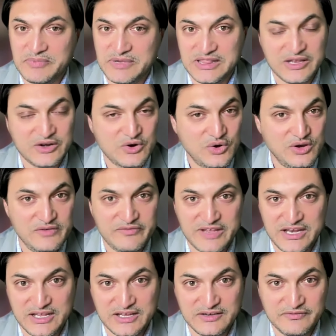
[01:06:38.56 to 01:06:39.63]
but they're all
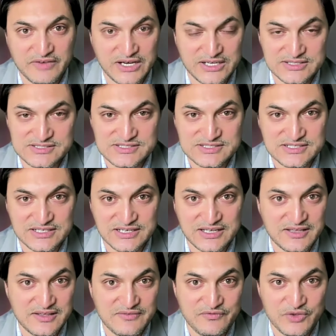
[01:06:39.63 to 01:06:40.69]
very advanced.
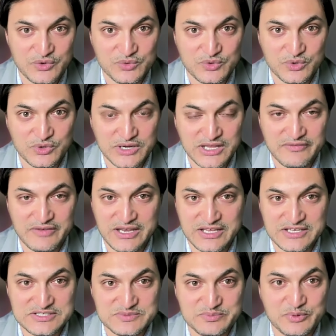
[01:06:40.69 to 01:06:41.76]
If you don't have an
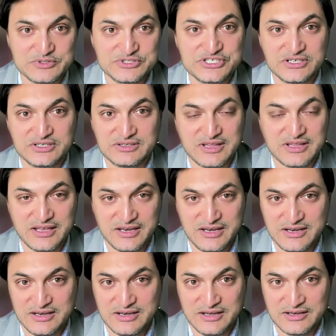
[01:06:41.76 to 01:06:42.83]
exposure,
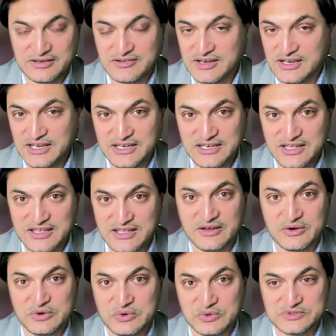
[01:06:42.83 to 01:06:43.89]
then really
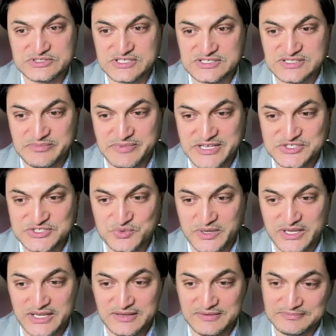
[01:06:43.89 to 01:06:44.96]
taking a course is the best
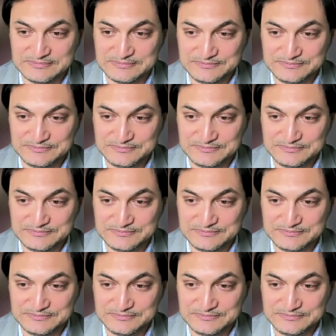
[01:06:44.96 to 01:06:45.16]
way.